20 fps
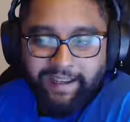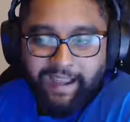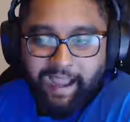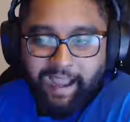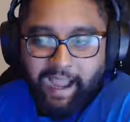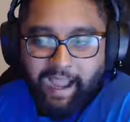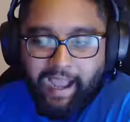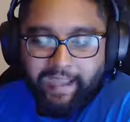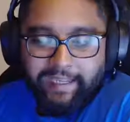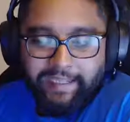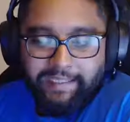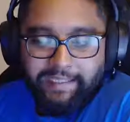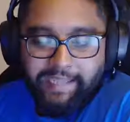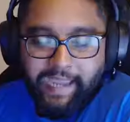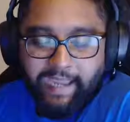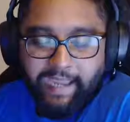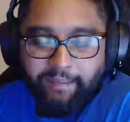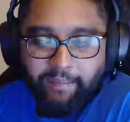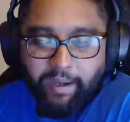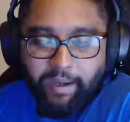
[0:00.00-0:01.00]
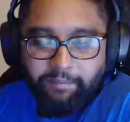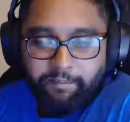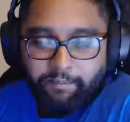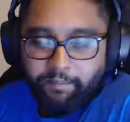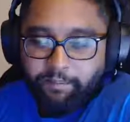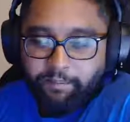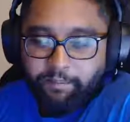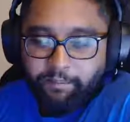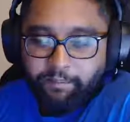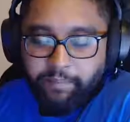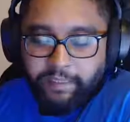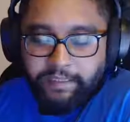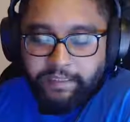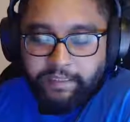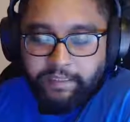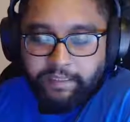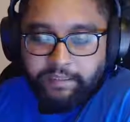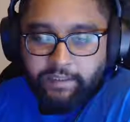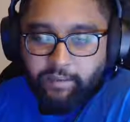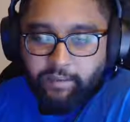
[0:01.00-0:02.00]
I can take my
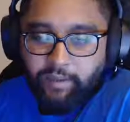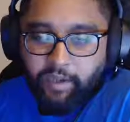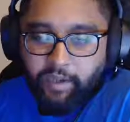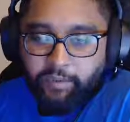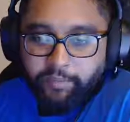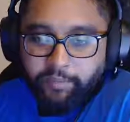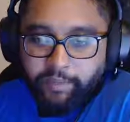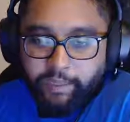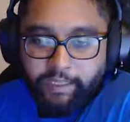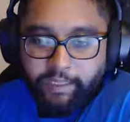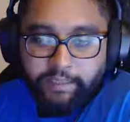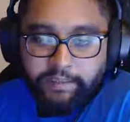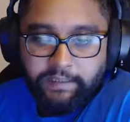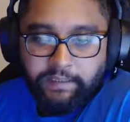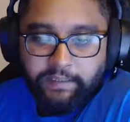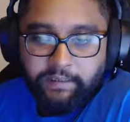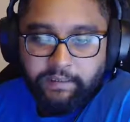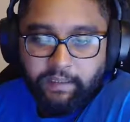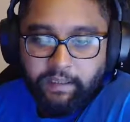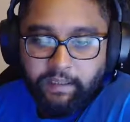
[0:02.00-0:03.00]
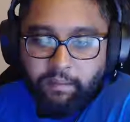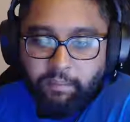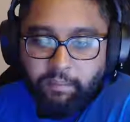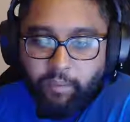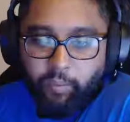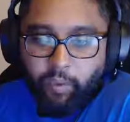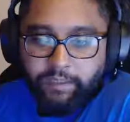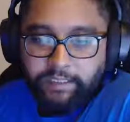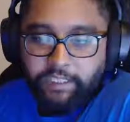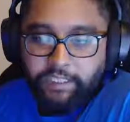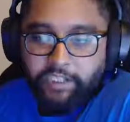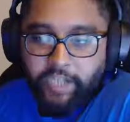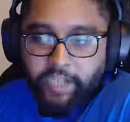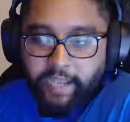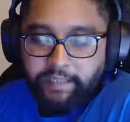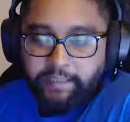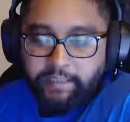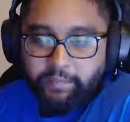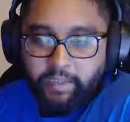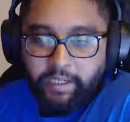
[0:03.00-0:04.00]
business to another place, but what's the
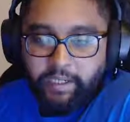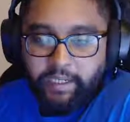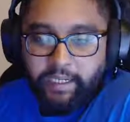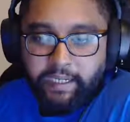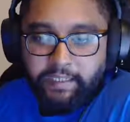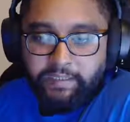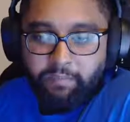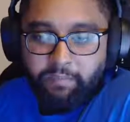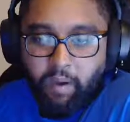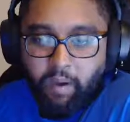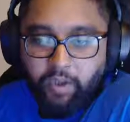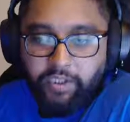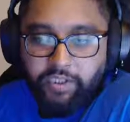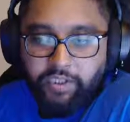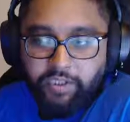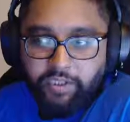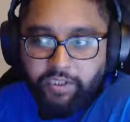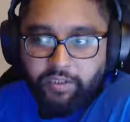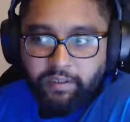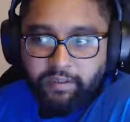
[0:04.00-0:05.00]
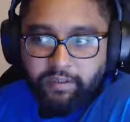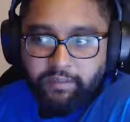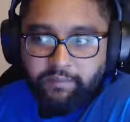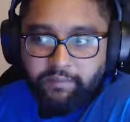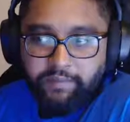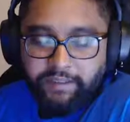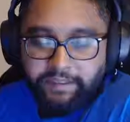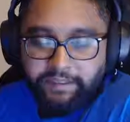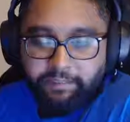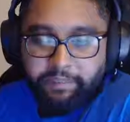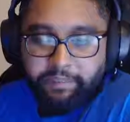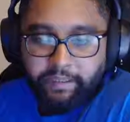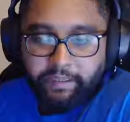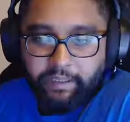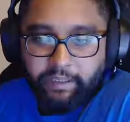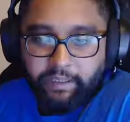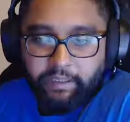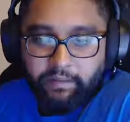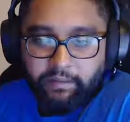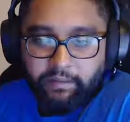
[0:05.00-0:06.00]
chance I'm gonna get as much visibility?